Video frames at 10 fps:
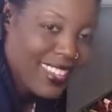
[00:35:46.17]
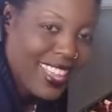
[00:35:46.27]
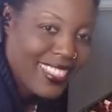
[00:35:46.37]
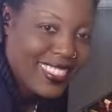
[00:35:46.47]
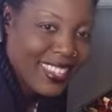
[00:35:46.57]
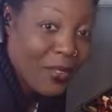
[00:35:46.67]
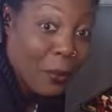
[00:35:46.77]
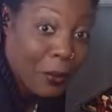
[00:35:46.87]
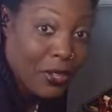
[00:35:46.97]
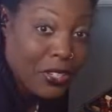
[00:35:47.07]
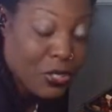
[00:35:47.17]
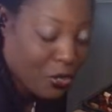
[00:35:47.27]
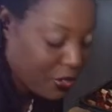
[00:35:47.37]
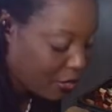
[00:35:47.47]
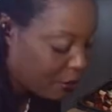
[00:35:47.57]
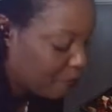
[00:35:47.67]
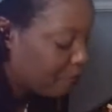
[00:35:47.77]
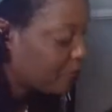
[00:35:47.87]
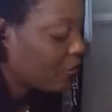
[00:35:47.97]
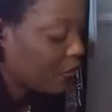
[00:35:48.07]
And then I'm going to stir it up.
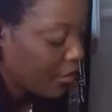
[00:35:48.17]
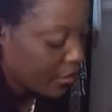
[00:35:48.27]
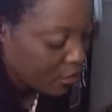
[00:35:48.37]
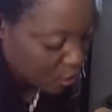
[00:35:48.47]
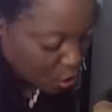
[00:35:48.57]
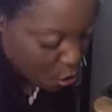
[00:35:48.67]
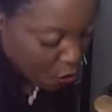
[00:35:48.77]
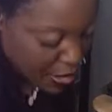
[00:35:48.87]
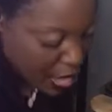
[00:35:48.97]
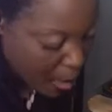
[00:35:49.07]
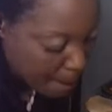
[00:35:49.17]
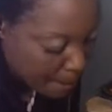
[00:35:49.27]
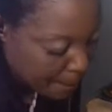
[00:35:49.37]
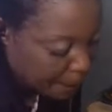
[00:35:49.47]
Okay, stir it up.